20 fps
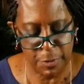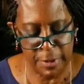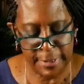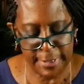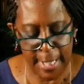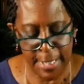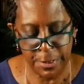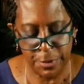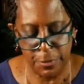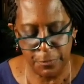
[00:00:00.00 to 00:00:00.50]
we
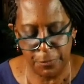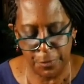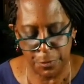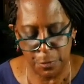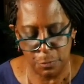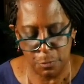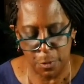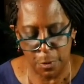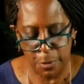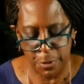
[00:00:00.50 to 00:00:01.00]
thank you for
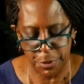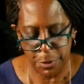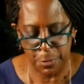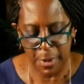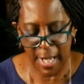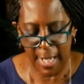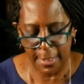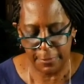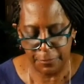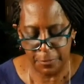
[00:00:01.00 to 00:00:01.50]
the word you
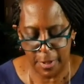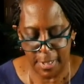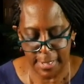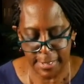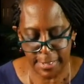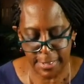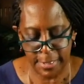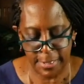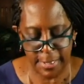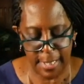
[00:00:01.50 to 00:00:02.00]
had for
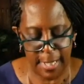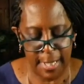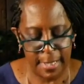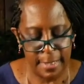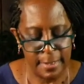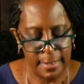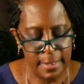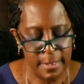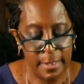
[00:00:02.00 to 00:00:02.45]
us today.